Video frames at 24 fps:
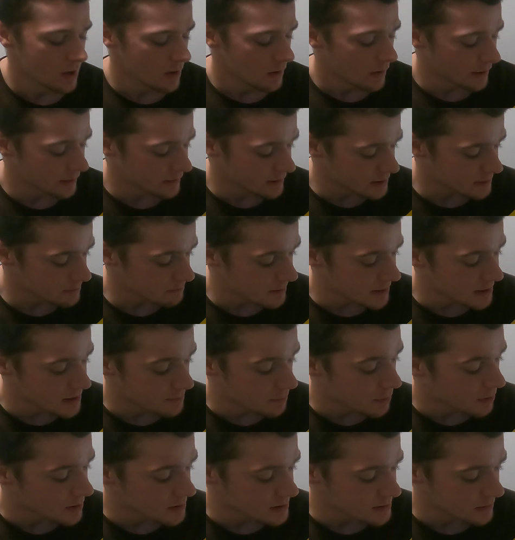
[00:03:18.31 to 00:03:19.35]
Like this piece
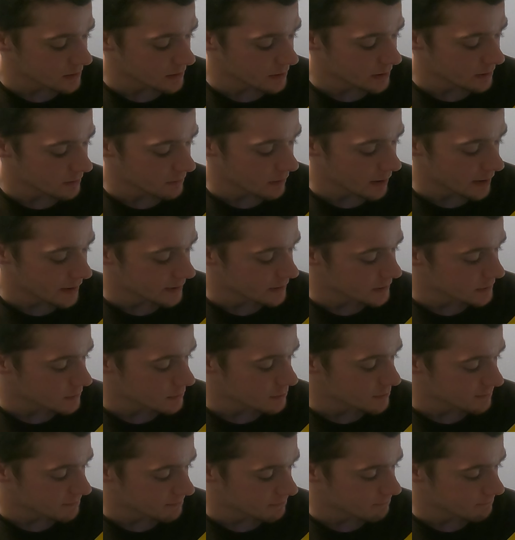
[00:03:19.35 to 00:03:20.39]
personally like
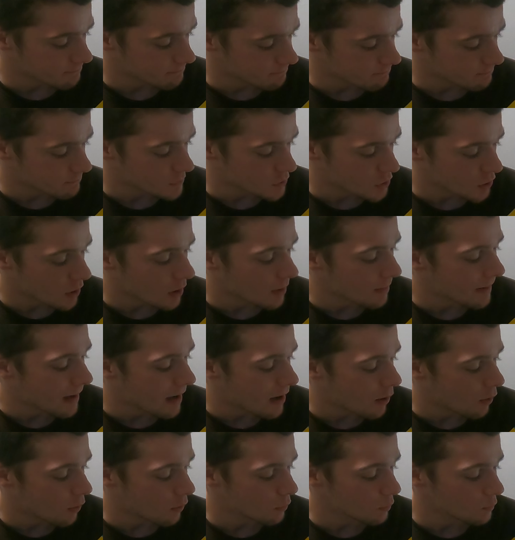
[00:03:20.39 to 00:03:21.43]
took
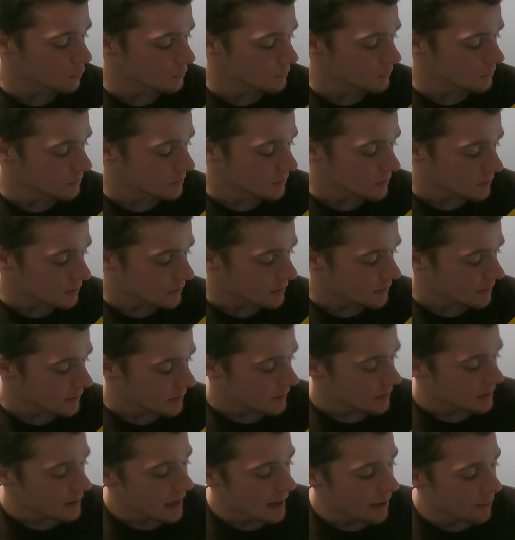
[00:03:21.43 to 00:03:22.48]
about,
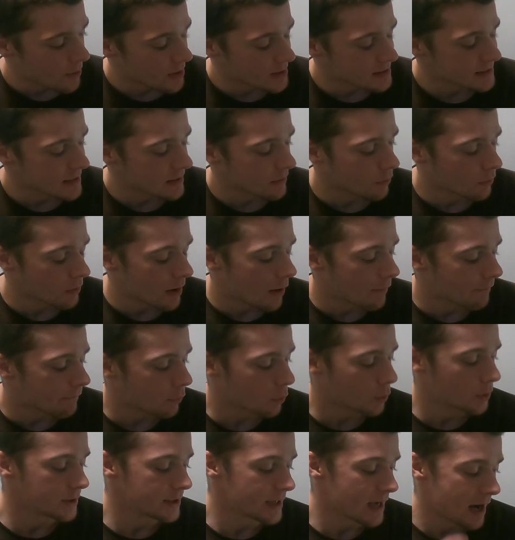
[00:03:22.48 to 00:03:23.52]
I want to say around
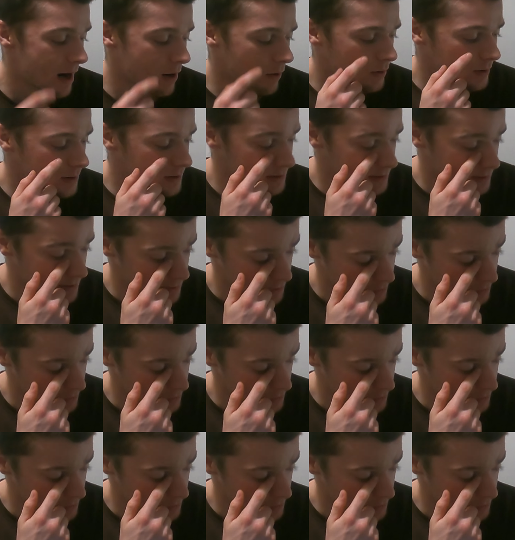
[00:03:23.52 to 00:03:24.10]
40 hours to